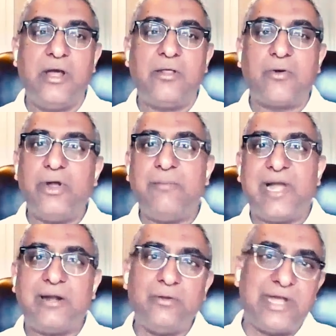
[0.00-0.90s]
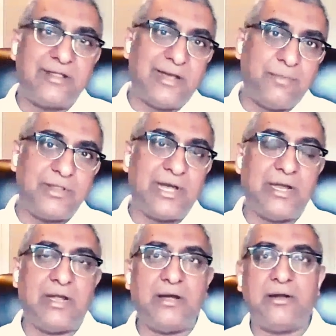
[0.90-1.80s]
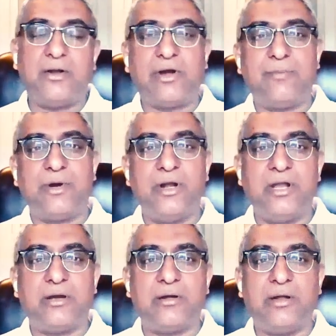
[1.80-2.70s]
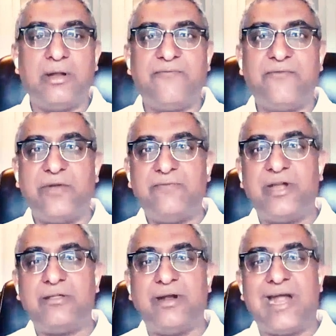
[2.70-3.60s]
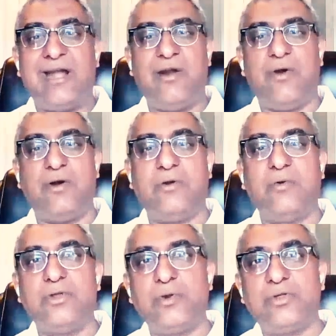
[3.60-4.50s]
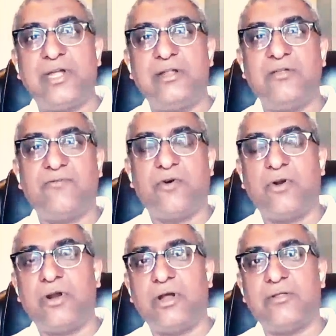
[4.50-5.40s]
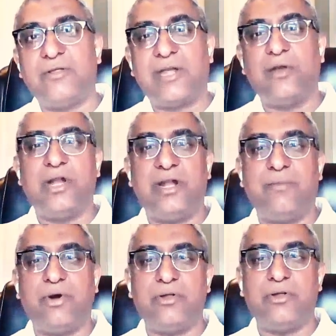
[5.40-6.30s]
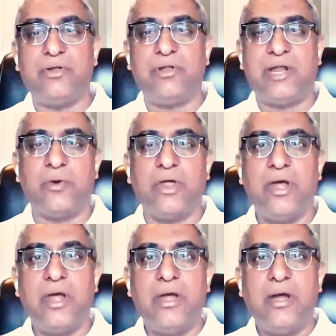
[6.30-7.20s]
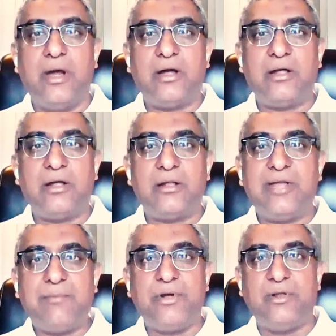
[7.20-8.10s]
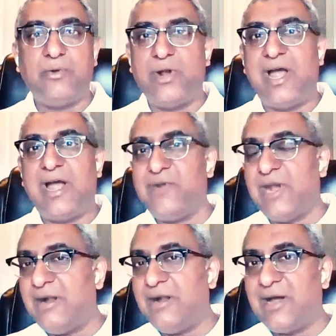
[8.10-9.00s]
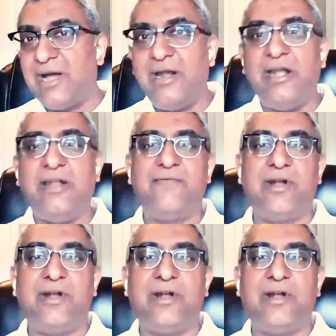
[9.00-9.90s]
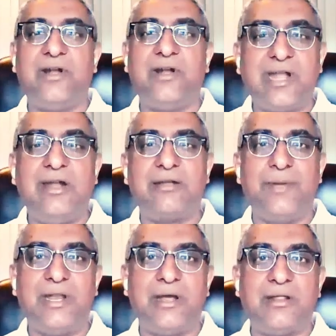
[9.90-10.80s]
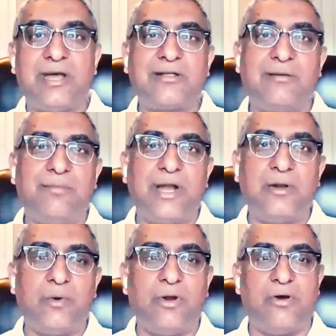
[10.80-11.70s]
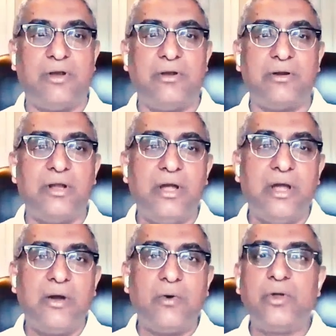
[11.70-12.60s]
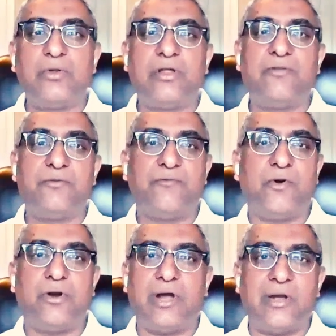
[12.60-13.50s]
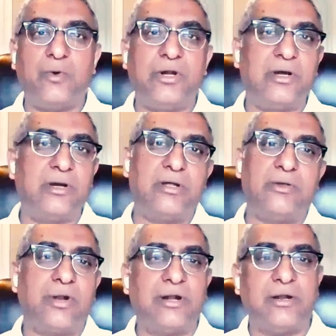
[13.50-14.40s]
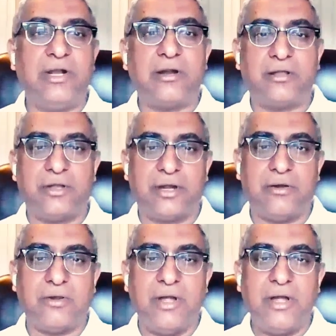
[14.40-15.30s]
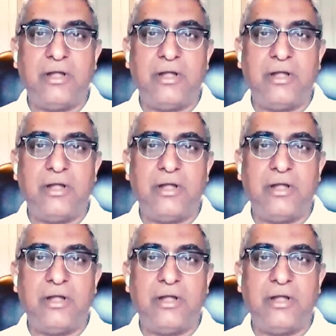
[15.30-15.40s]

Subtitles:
So going back to the examples I took up earlier, if there's a landlord who's using this for security deposit escrows, that person would have an entirely different and a tailored experience as compared to a lawyer who uses it for IOLTers or attorney trust accounts.